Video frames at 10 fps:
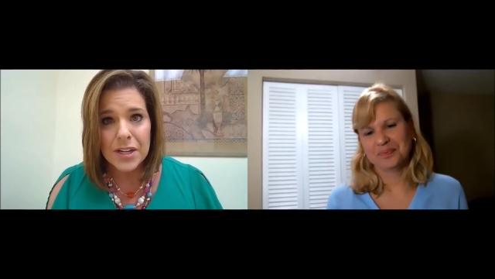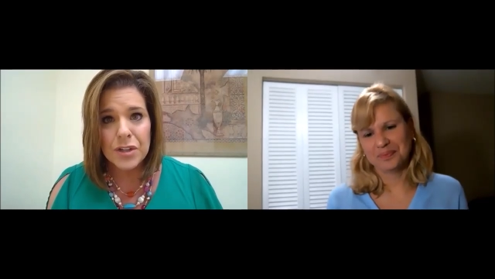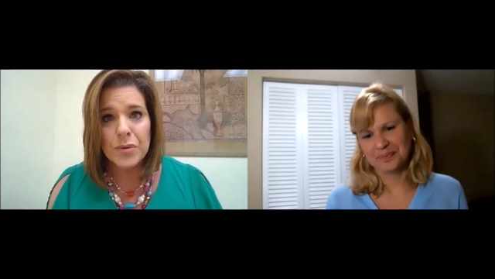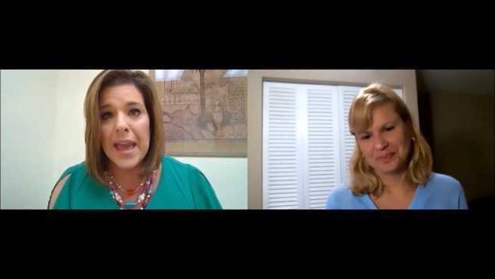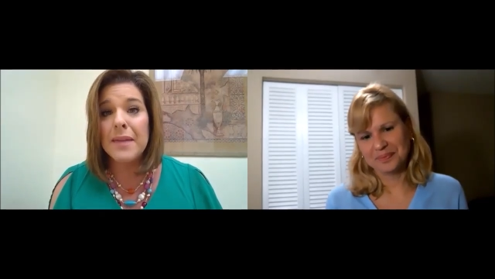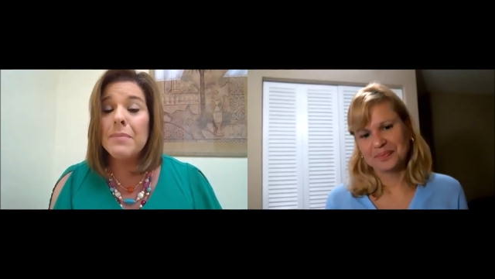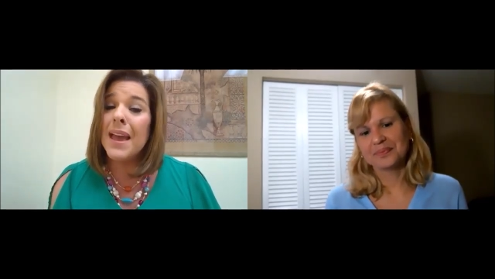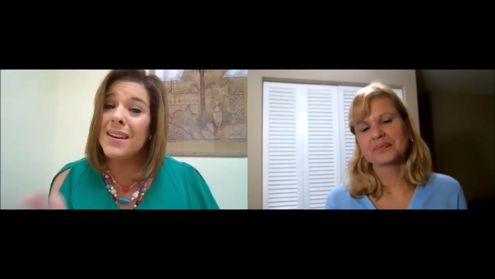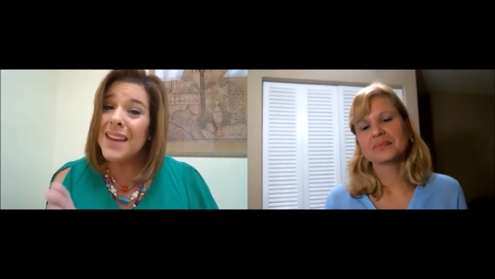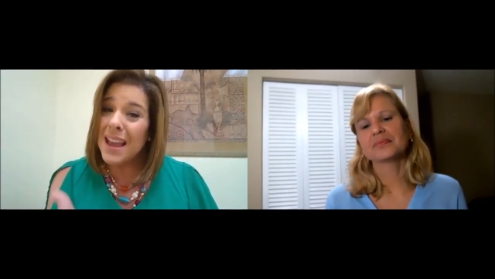Speaker 1: You can, and,
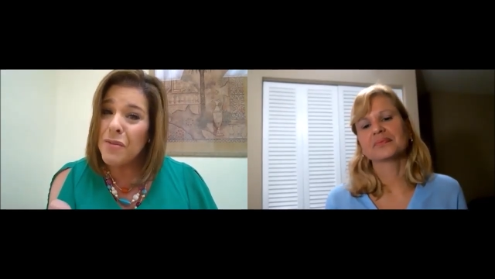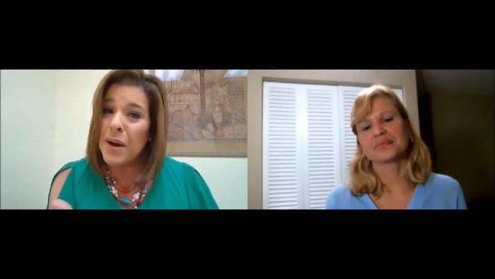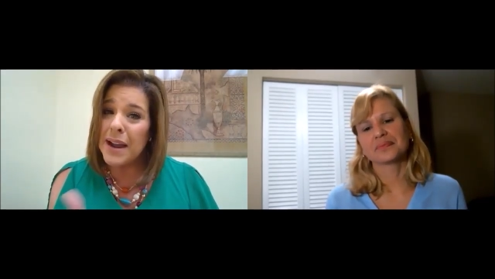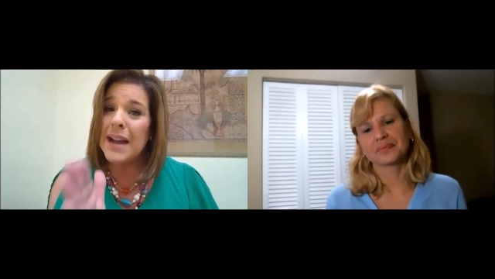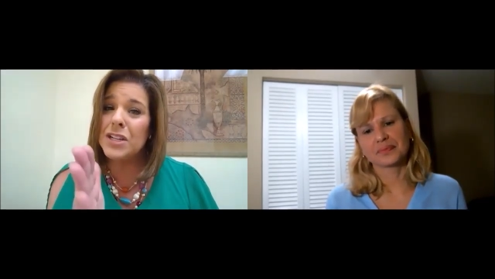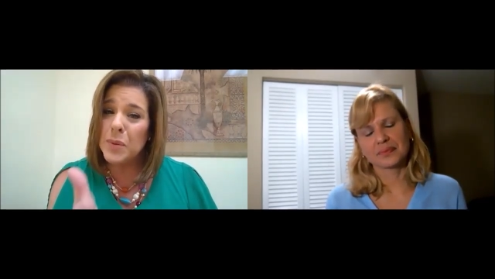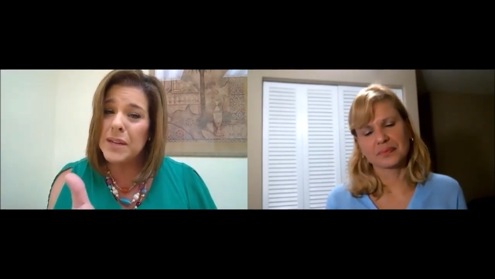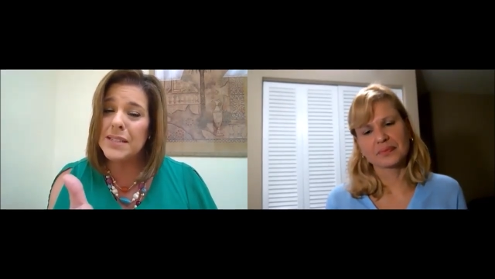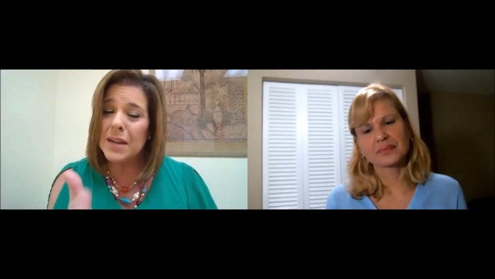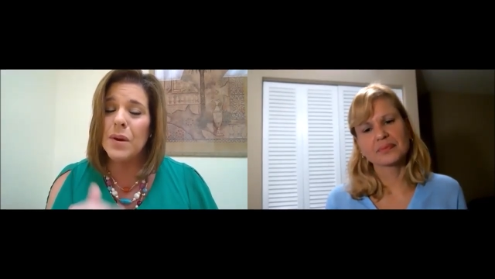and FYI, I just want to
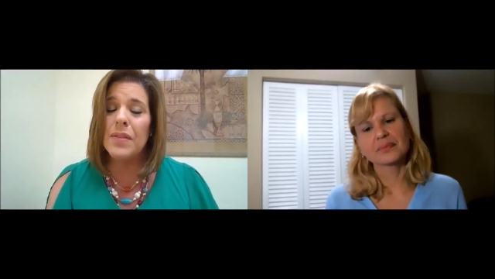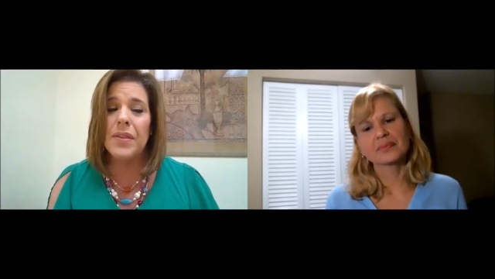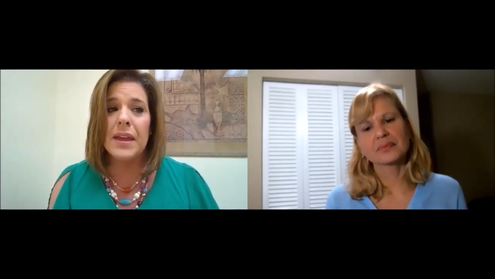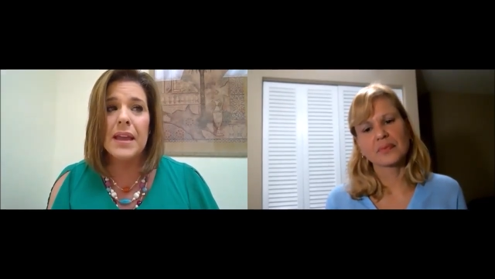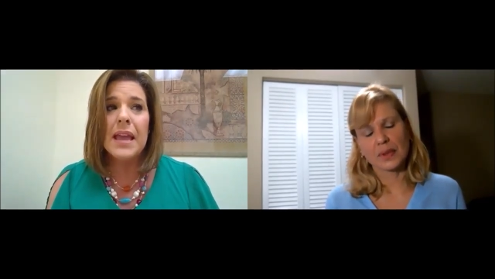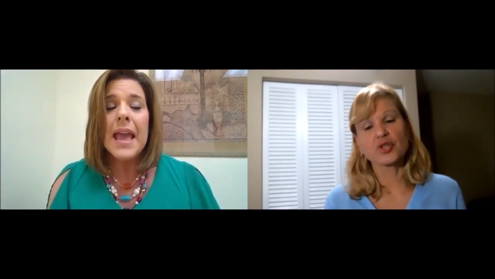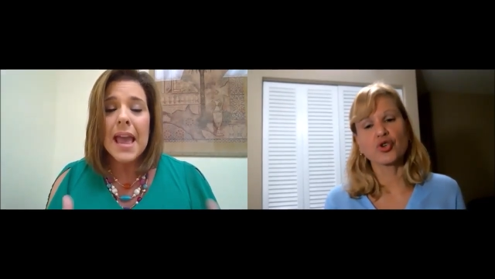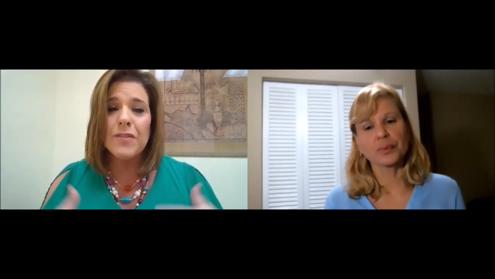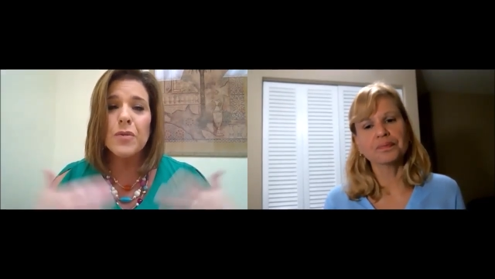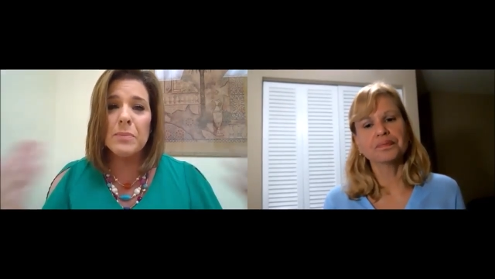say one thing.
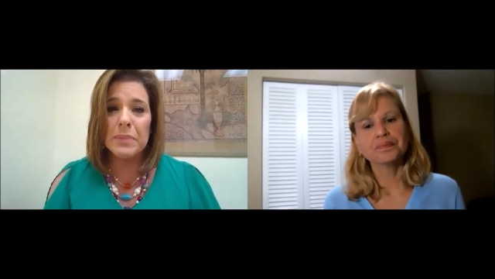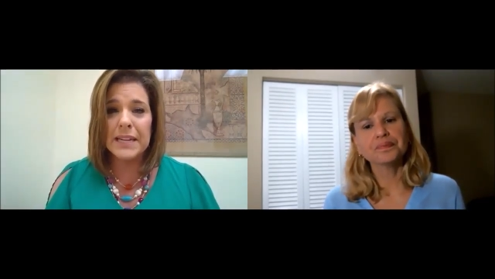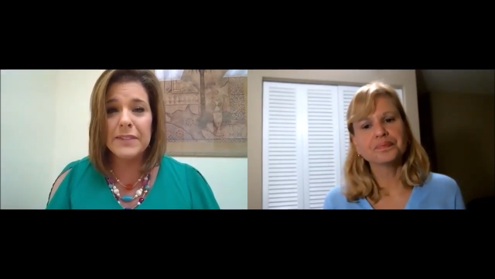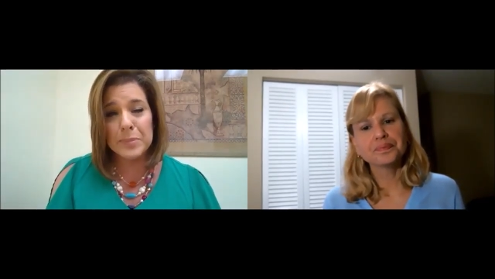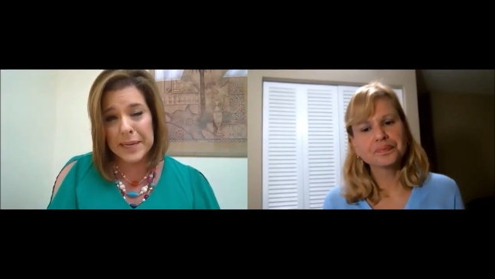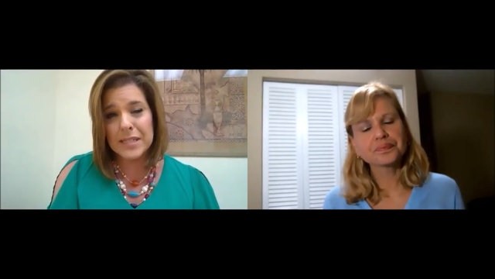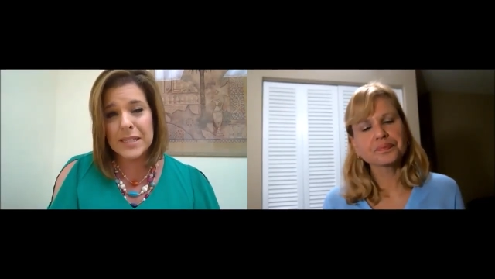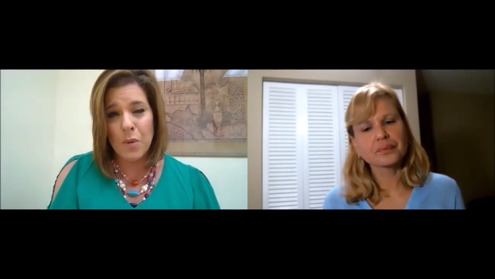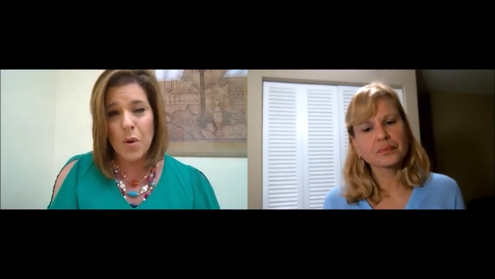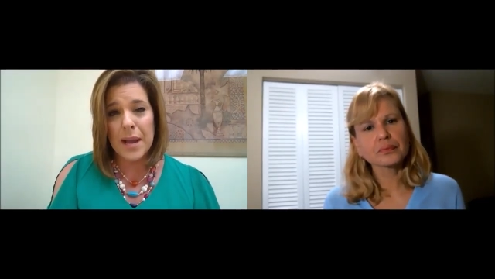Everyone believes because they
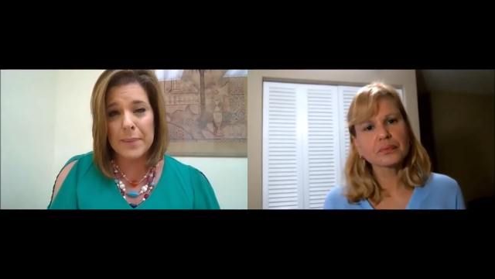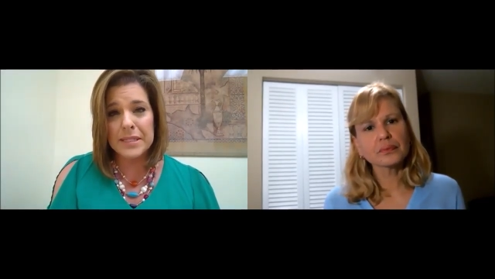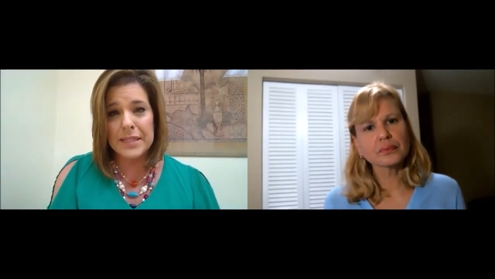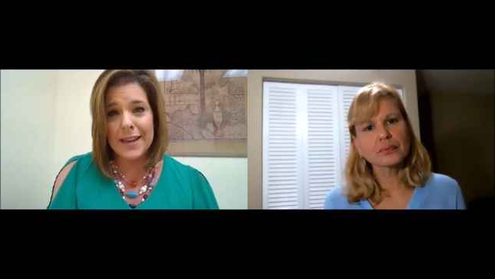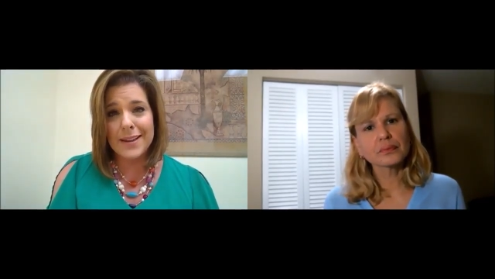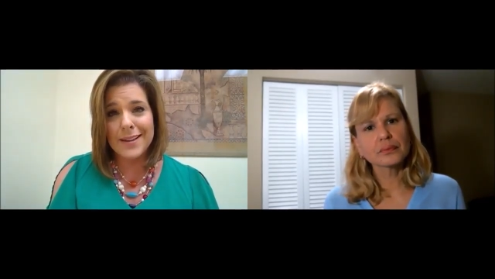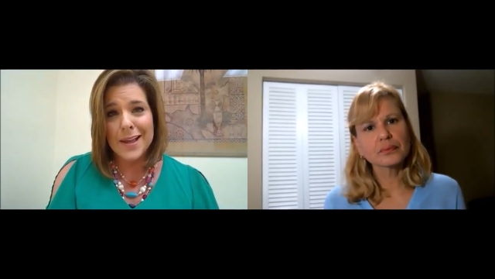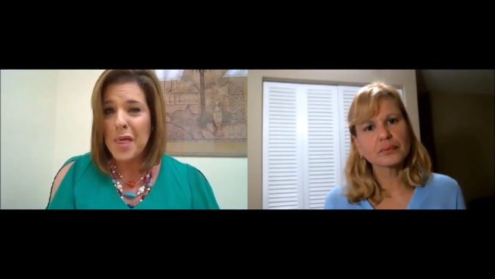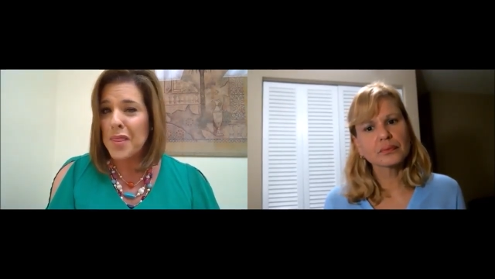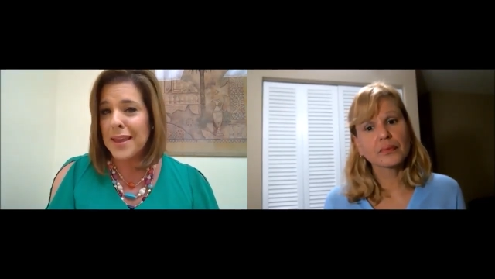woke up today,
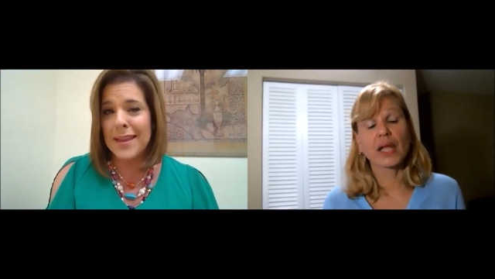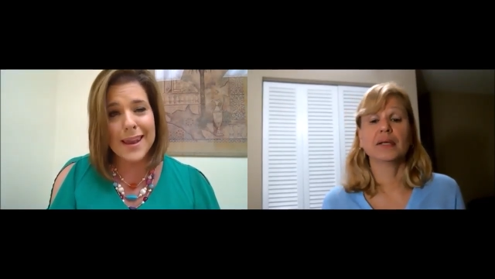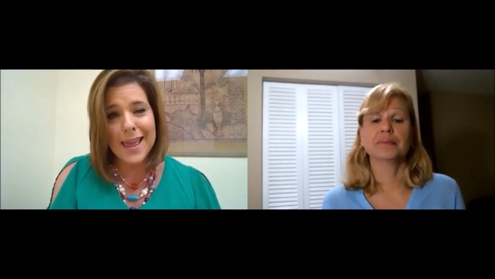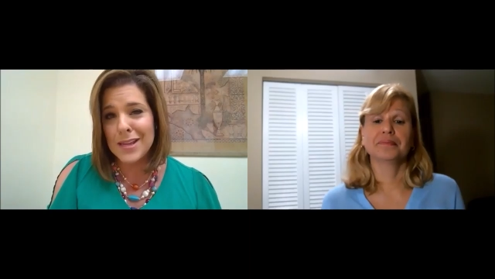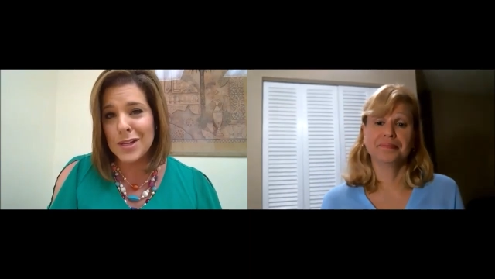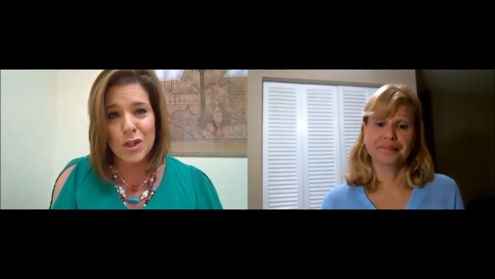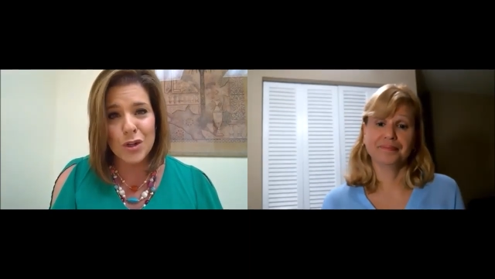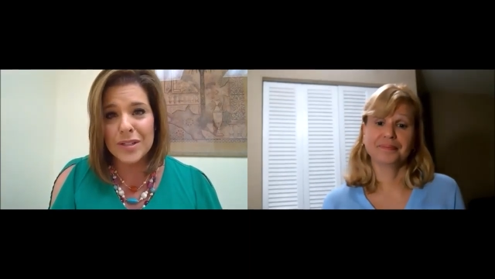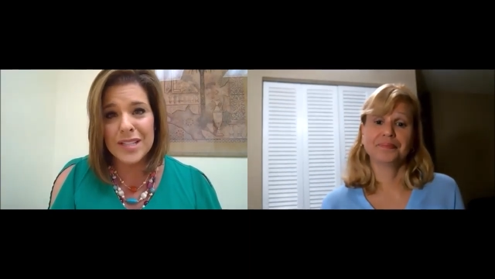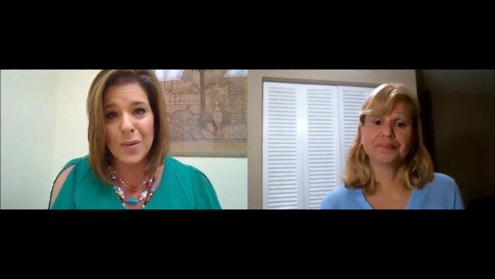they can get any
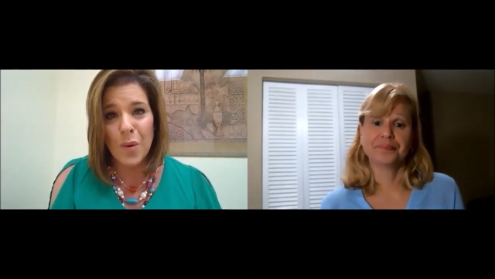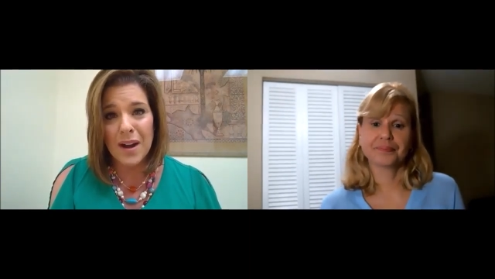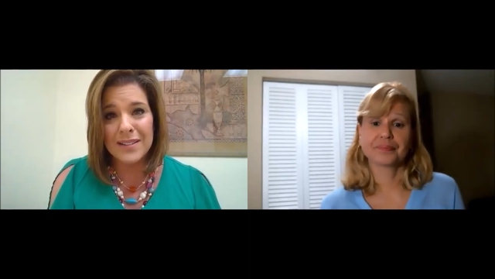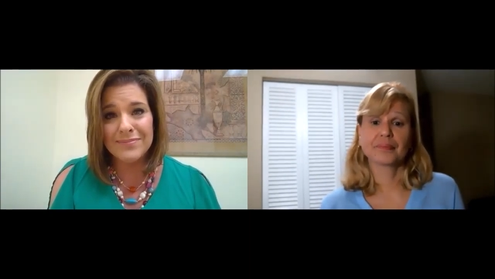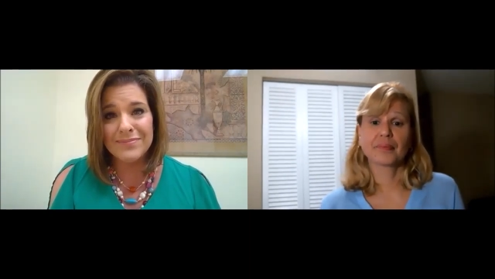insurance they want.